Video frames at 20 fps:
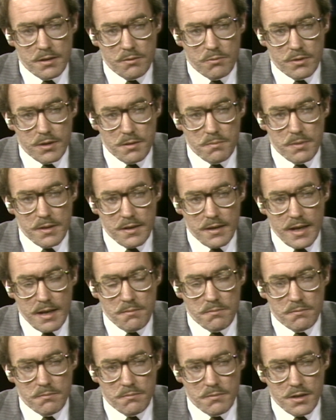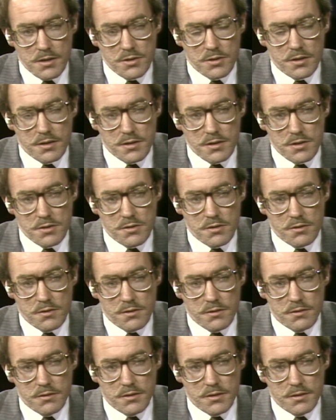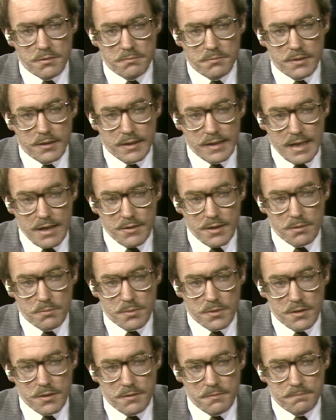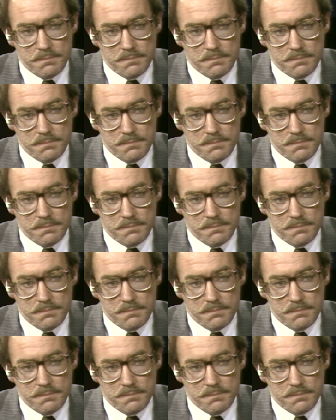Would it be that much additional accounting burden?